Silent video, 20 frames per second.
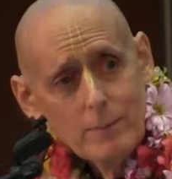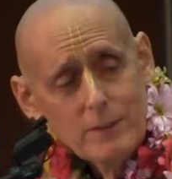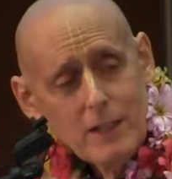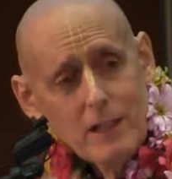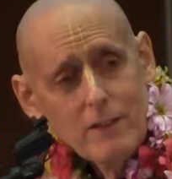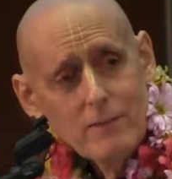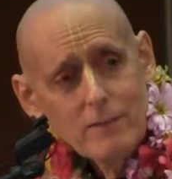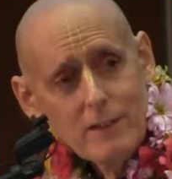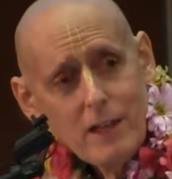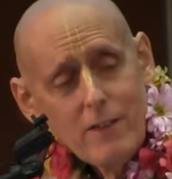comes
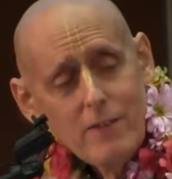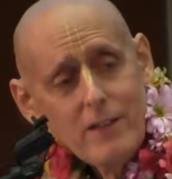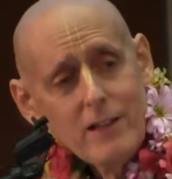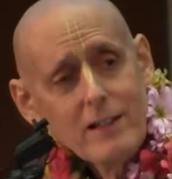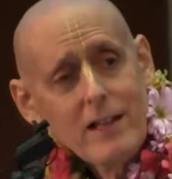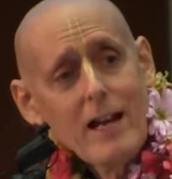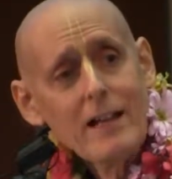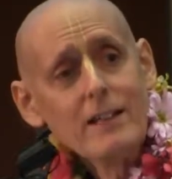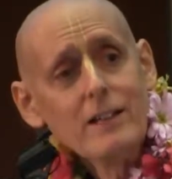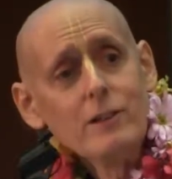out of
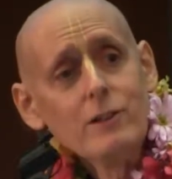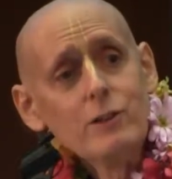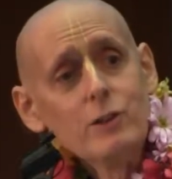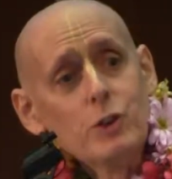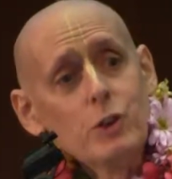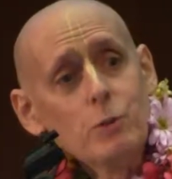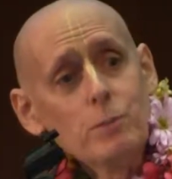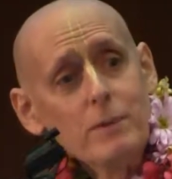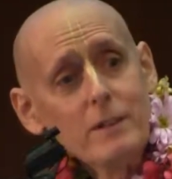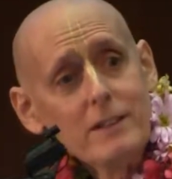nothing, I
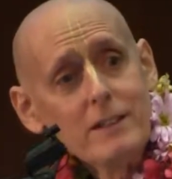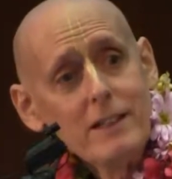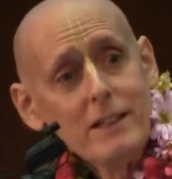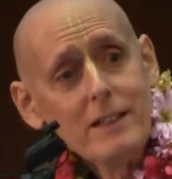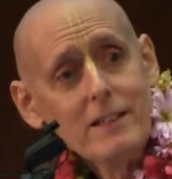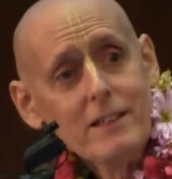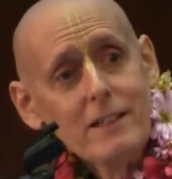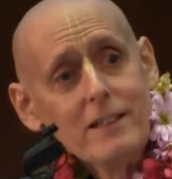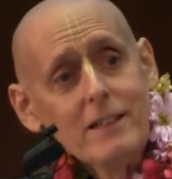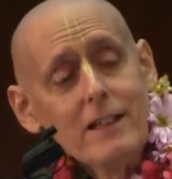can
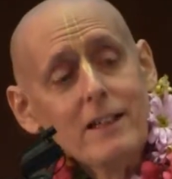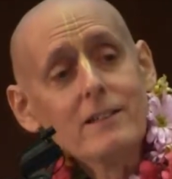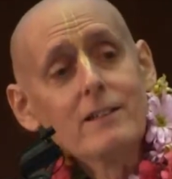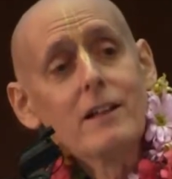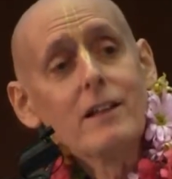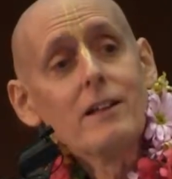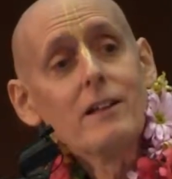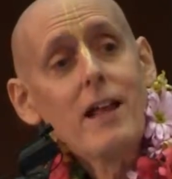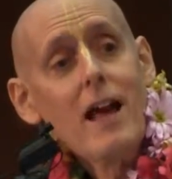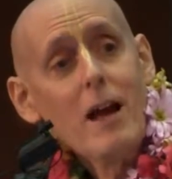duplicate it
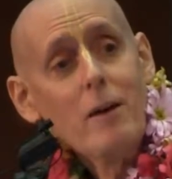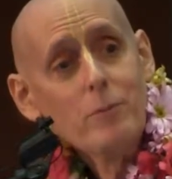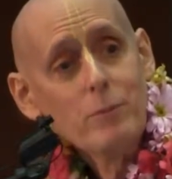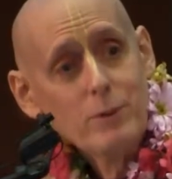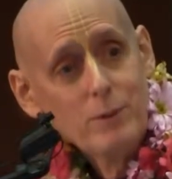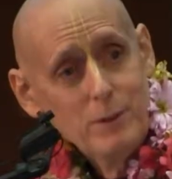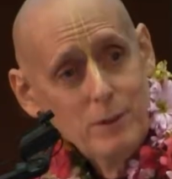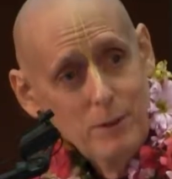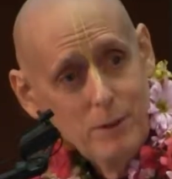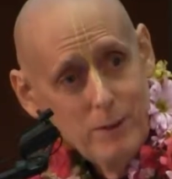in the
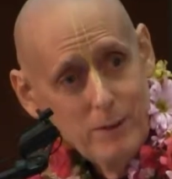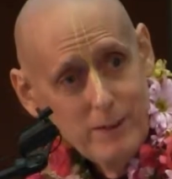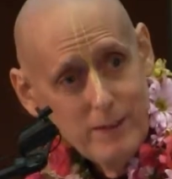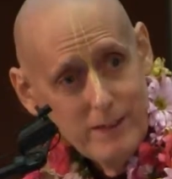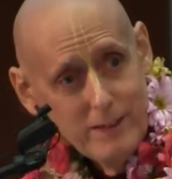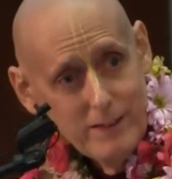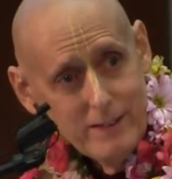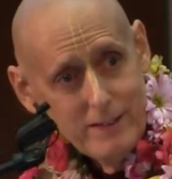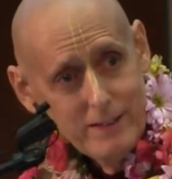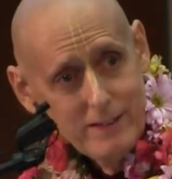
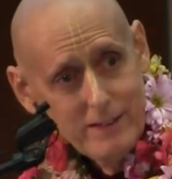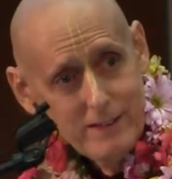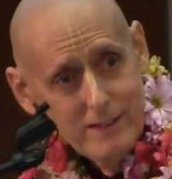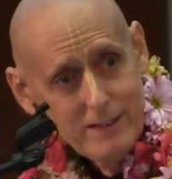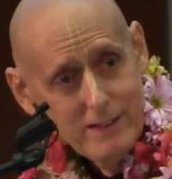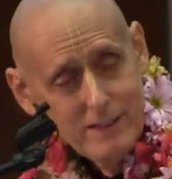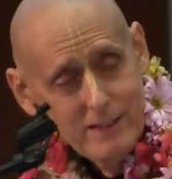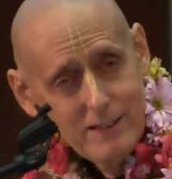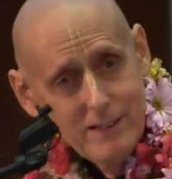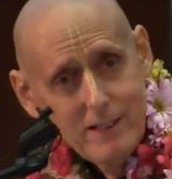laboratory.
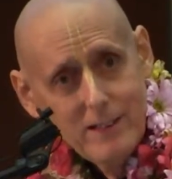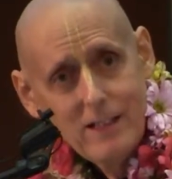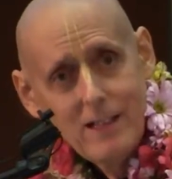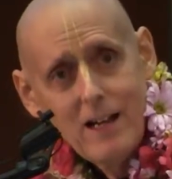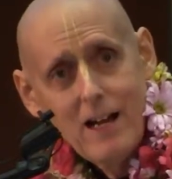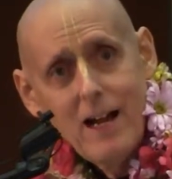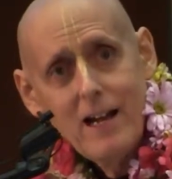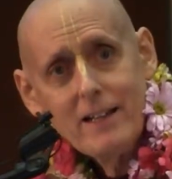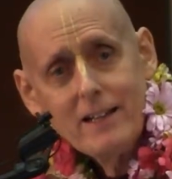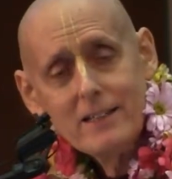
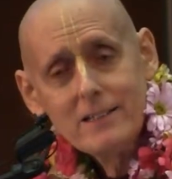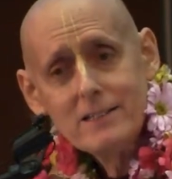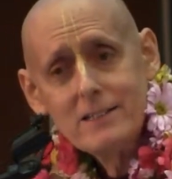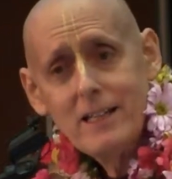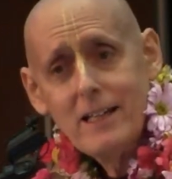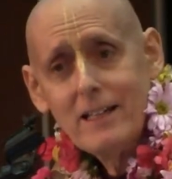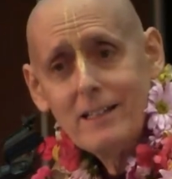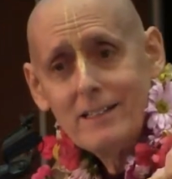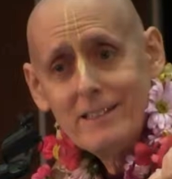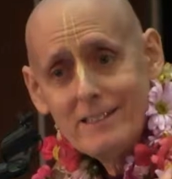I can
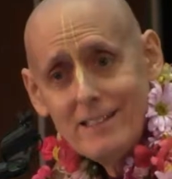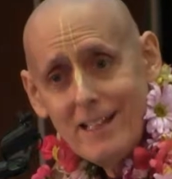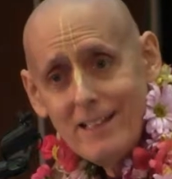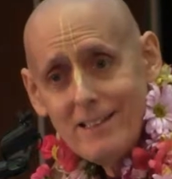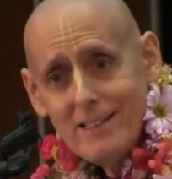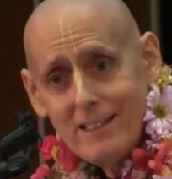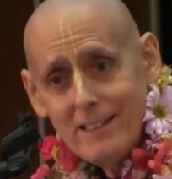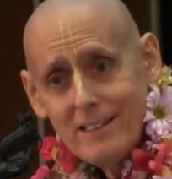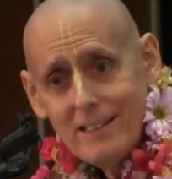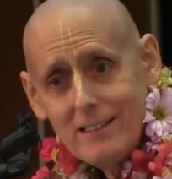take
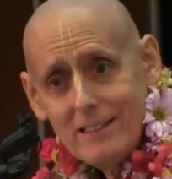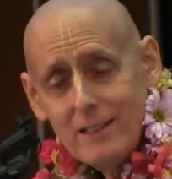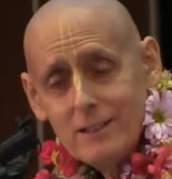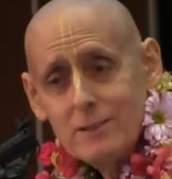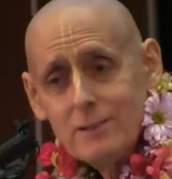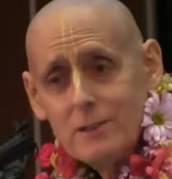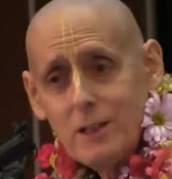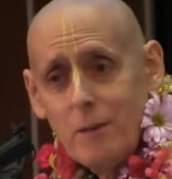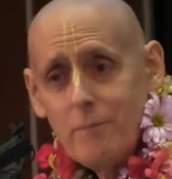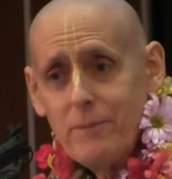nothing and
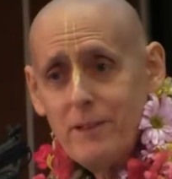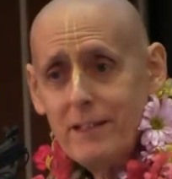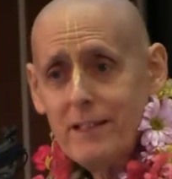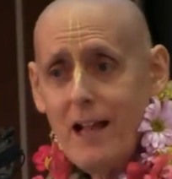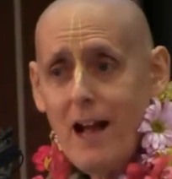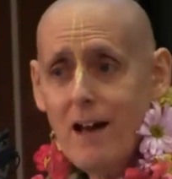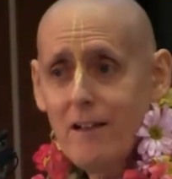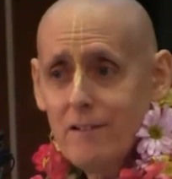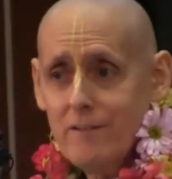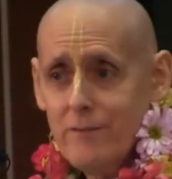get
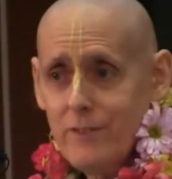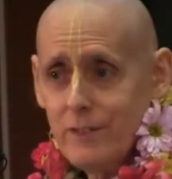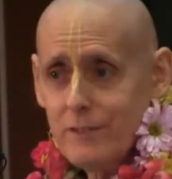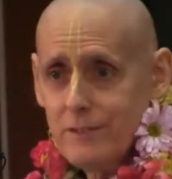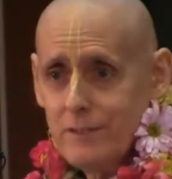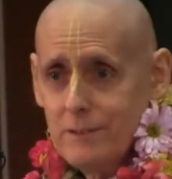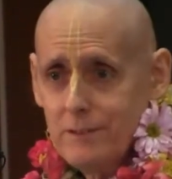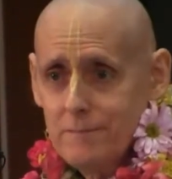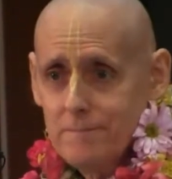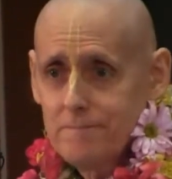something out
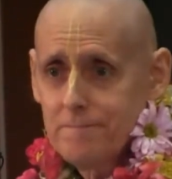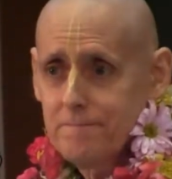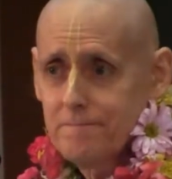of it.